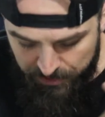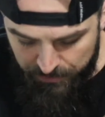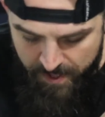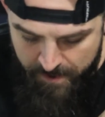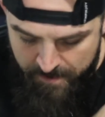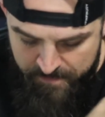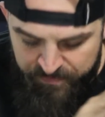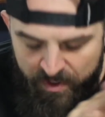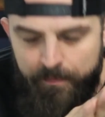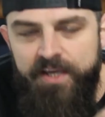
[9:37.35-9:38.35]
So
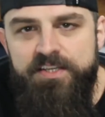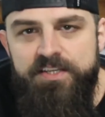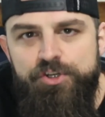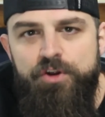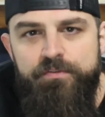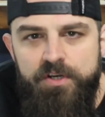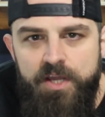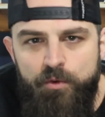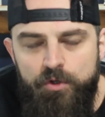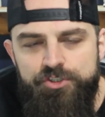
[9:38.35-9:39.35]
pay attention over the
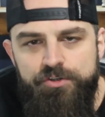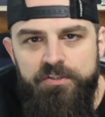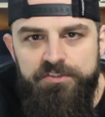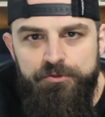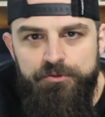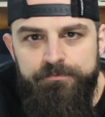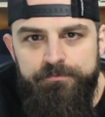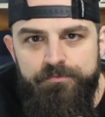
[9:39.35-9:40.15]
day what you consume.